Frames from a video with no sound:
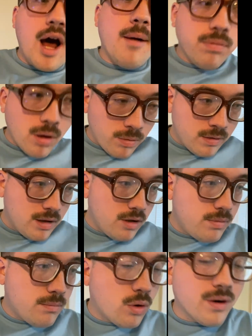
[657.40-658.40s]
uploading a
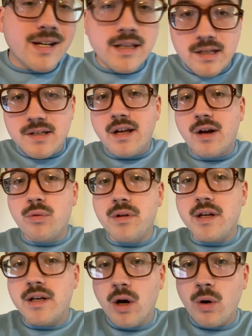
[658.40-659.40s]
little bit more and get this thing
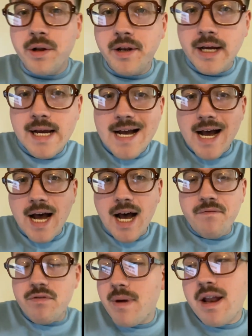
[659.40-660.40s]
really going.
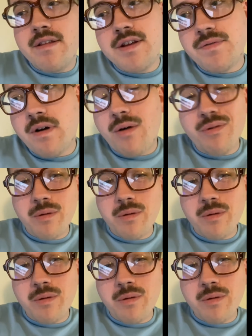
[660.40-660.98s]
Uh, if you made it this far, I really